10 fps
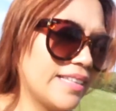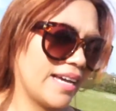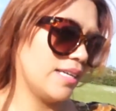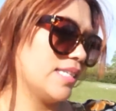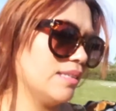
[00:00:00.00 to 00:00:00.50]

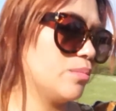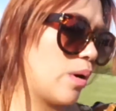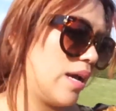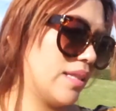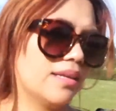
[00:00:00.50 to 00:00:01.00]
nice and
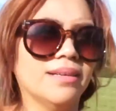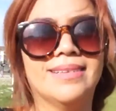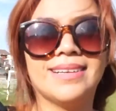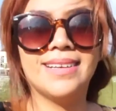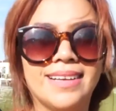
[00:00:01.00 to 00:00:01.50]
bright.
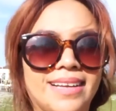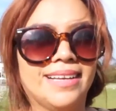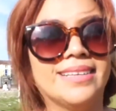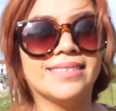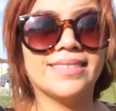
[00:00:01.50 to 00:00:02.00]

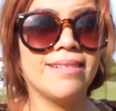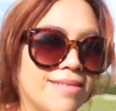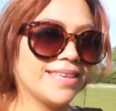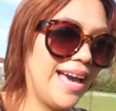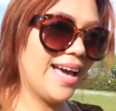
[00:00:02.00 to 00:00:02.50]
So,
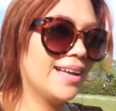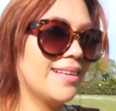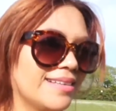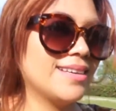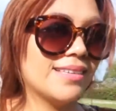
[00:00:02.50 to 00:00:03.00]
yeah.
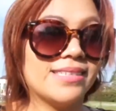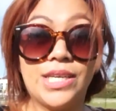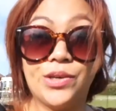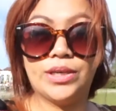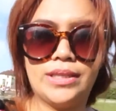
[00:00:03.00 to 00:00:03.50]
See
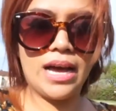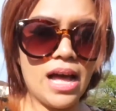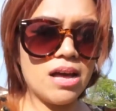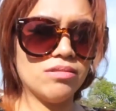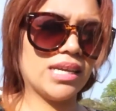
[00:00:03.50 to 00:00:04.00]
you in the
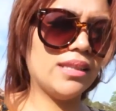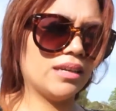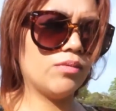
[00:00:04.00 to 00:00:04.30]
house. I think